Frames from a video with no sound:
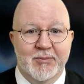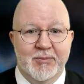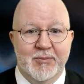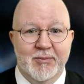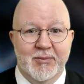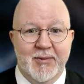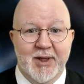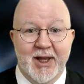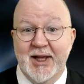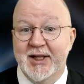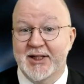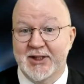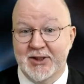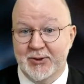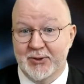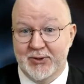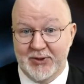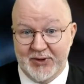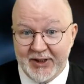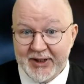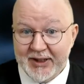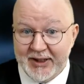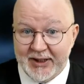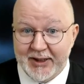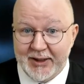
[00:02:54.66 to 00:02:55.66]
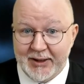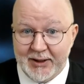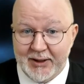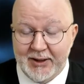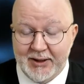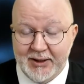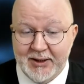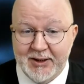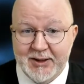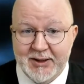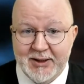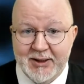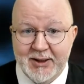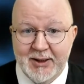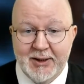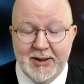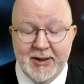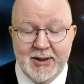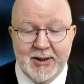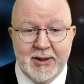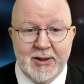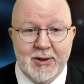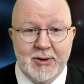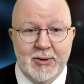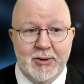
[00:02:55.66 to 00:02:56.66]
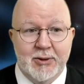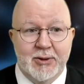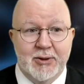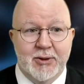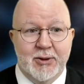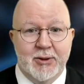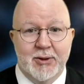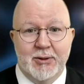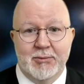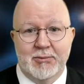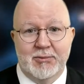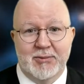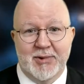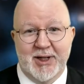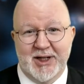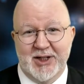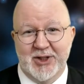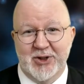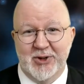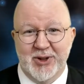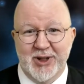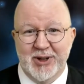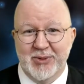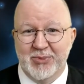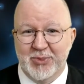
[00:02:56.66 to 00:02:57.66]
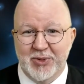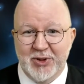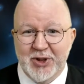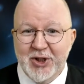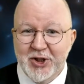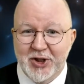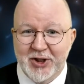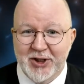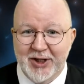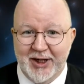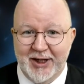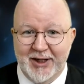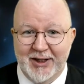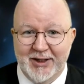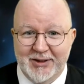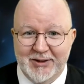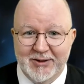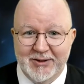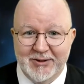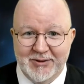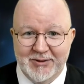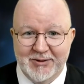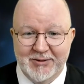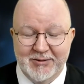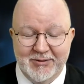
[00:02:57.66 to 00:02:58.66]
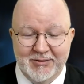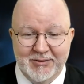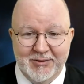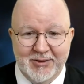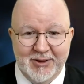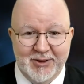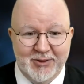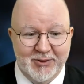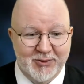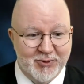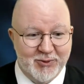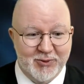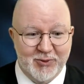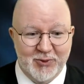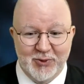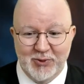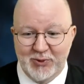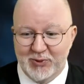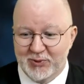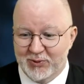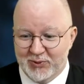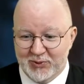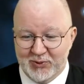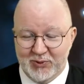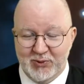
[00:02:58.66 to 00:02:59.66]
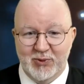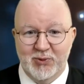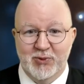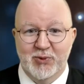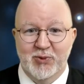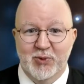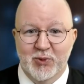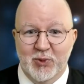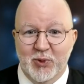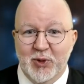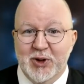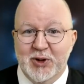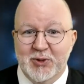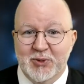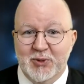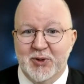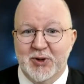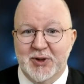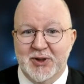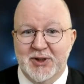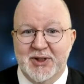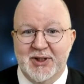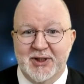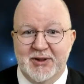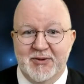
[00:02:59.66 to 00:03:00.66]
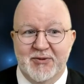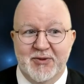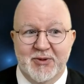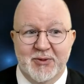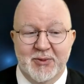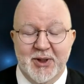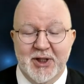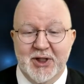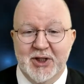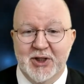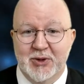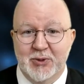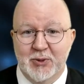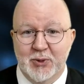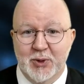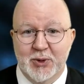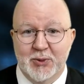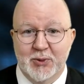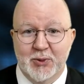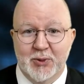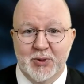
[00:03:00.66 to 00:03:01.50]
as you think at least, could not actually appreciate like what was the information, what were